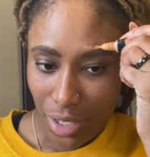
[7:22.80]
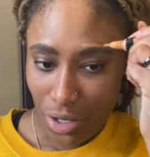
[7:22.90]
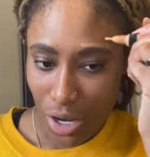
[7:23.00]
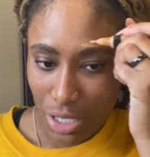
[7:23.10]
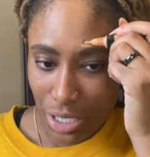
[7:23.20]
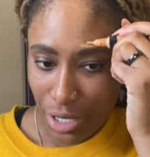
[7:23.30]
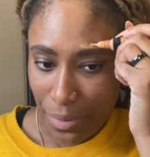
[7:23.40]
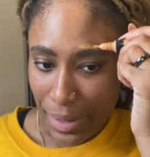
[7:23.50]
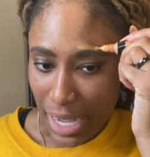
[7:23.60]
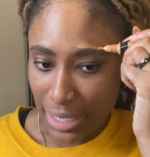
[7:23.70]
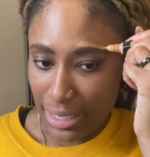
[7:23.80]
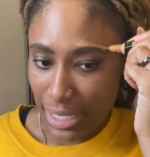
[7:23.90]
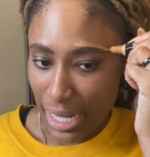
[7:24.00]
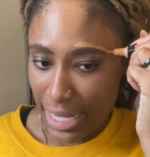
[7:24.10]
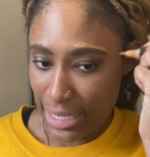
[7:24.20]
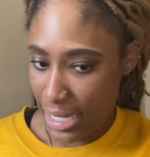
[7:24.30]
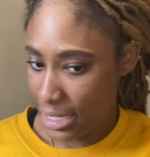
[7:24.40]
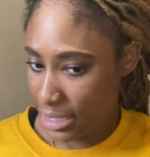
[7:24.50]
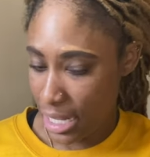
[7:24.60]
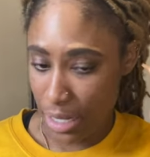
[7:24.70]
causing your body to like
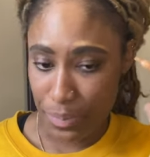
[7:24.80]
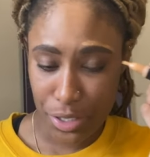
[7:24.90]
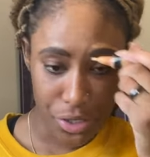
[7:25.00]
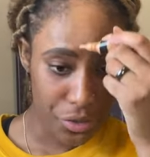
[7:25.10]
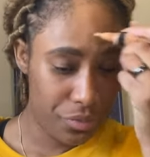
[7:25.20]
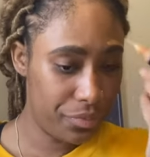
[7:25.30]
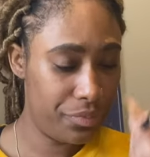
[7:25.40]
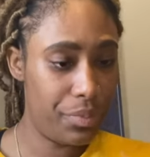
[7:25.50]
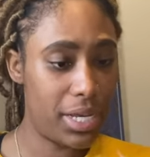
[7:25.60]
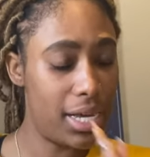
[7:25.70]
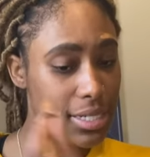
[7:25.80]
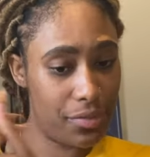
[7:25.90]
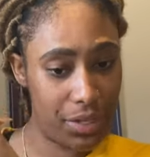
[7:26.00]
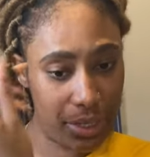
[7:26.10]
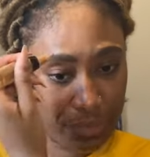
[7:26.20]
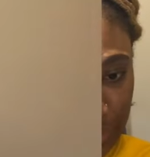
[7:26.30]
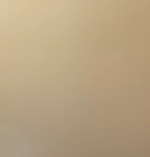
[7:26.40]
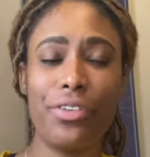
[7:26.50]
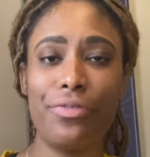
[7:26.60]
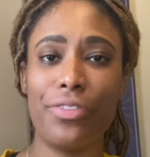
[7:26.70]
tense up too because of it. It's
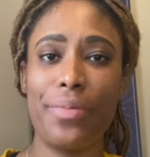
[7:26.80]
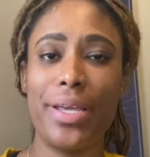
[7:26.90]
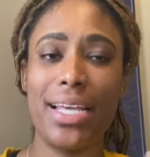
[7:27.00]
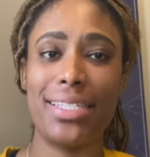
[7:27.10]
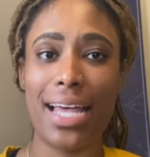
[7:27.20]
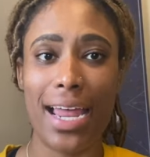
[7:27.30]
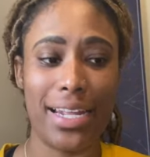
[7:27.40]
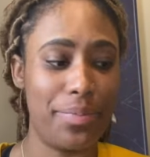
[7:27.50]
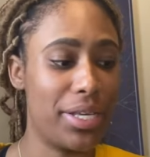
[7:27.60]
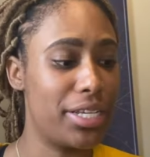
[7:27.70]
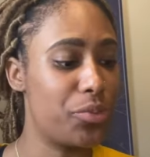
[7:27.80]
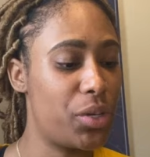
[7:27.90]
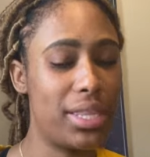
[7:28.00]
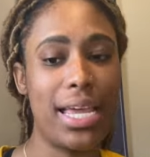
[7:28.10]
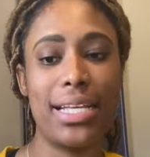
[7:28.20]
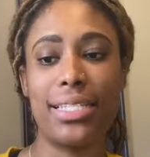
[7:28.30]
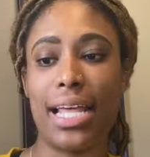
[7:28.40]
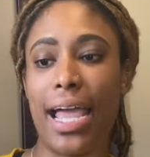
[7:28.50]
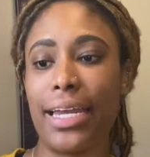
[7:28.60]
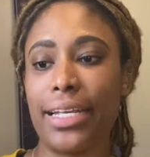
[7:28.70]
different from anxiety, because with
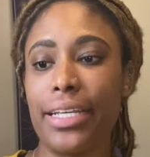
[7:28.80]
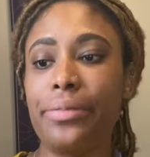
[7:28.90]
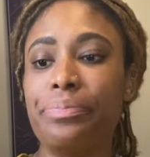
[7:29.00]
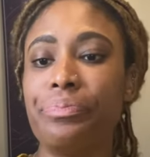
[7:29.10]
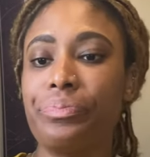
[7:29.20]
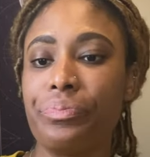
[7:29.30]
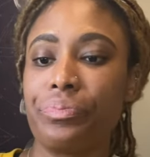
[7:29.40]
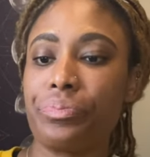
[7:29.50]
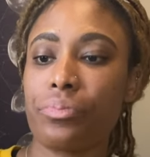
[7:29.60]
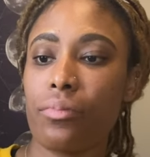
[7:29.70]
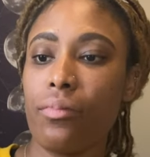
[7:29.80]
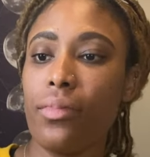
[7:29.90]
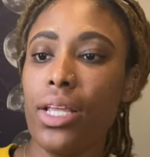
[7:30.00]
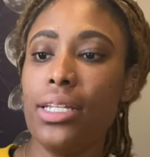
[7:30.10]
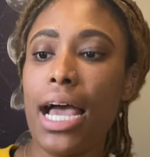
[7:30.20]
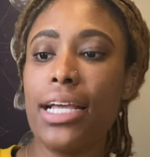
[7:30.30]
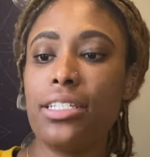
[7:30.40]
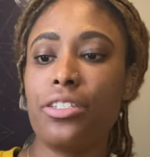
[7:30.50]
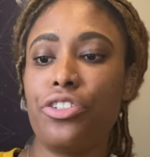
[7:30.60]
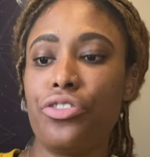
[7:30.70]
anxiety, that
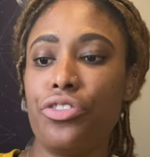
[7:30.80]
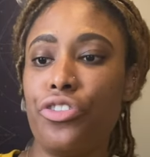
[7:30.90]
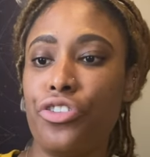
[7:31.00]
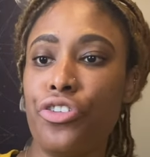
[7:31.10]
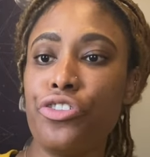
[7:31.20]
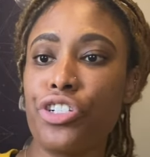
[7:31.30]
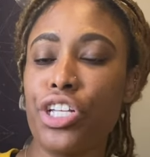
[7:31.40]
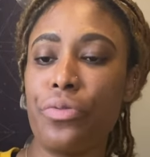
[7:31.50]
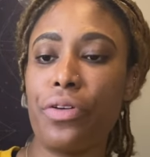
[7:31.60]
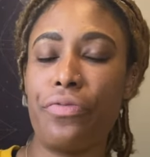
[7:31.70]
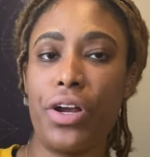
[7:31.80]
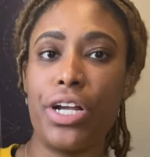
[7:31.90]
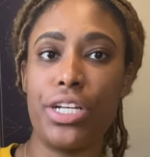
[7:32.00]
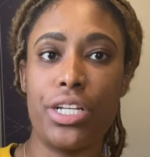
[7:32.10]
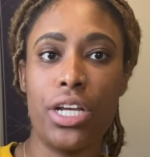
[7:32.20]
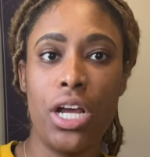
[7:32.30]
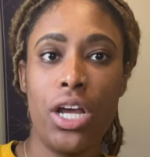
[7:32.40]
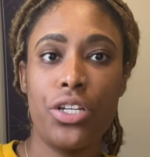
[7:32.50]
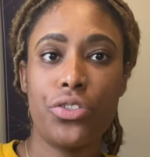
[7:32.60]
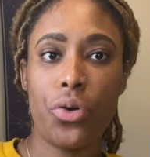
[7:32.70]
is usually referring
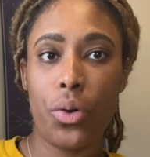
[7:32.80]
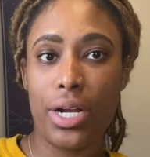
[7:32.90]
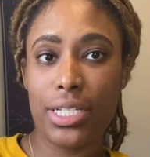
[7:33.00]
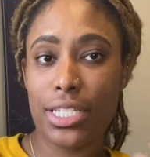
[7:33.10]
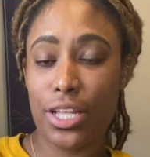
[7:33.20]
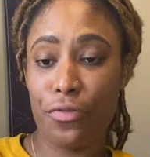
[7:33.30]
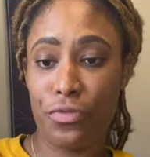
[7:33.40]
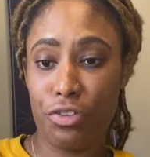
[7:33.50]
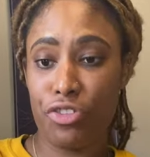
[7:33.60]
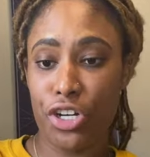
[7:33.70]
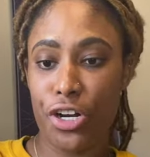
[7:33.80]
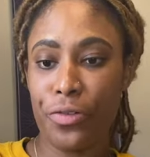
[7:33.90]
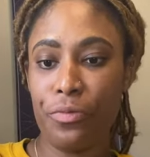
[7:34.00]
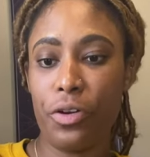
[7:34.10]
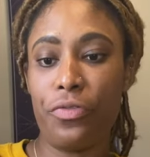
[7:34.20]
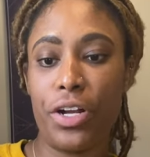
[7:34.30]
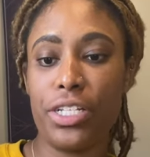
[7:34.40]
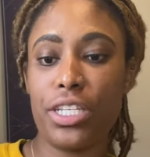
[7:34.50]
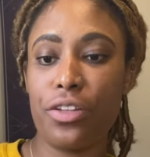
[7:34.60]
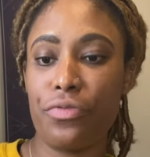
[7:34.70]
towards the future,
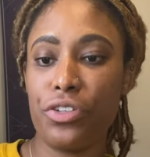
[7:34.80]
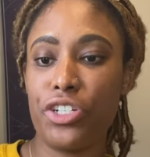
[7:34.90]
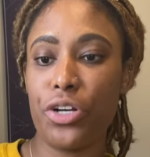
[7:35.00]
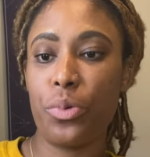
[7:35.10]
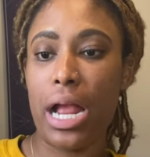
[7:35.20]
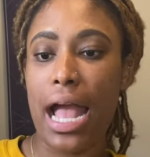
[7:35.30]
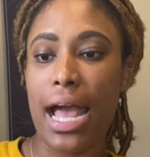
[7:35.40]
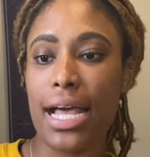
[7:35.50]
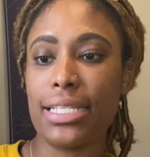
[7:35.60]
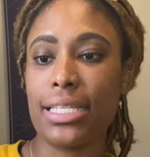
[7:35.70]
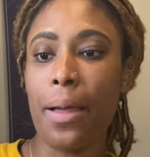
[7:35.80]
referring to the future, whereas